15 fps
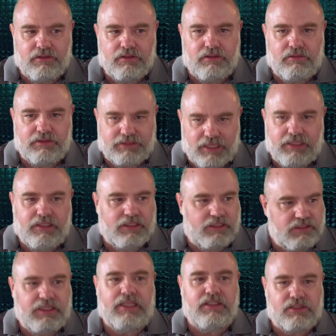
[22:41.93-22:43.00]
What they did
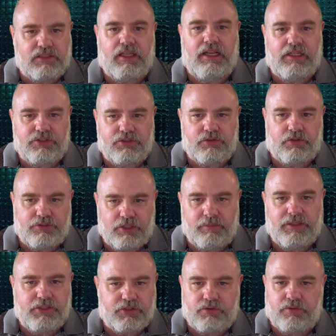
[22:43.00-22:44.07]
is they slashed short-term
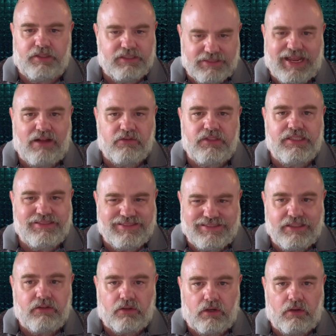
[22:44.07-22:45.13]
interest rates down to
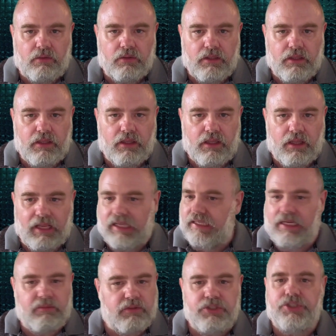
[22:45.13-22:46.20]
zero. And
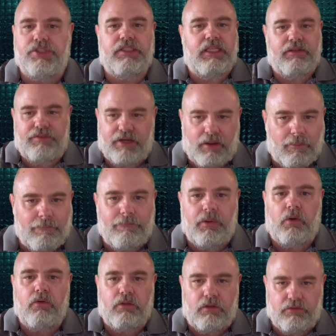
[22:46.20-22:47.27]
they were just giving out
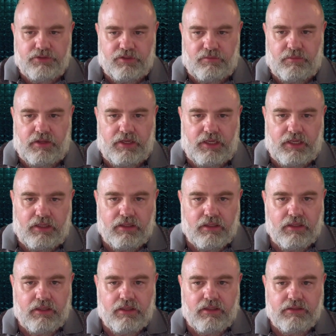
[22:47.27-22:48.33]
boatloads of money
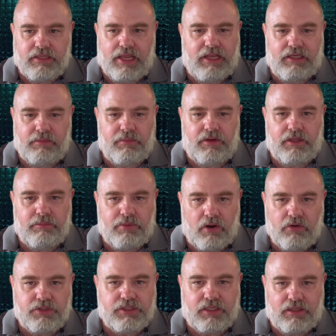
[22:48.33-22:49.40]
to anybody
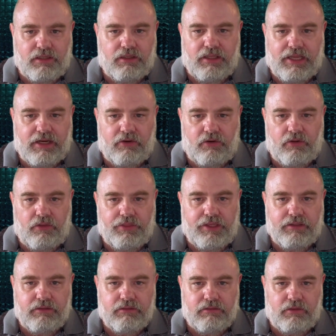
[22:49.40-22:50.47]
posting collateral
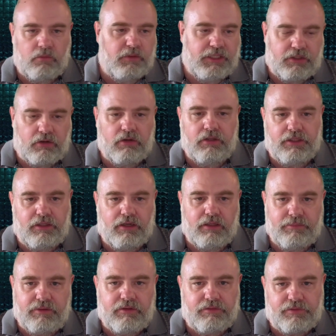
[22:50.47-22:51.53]
that the week earlier
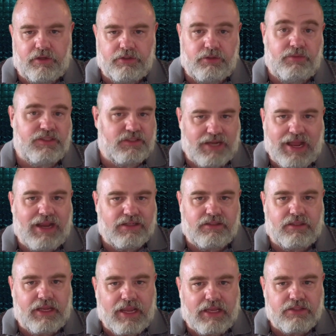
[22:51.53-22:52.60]
had been referred to as
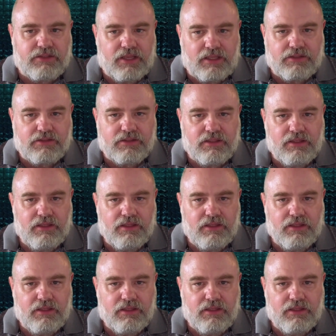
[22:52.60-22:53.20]
toxic assets.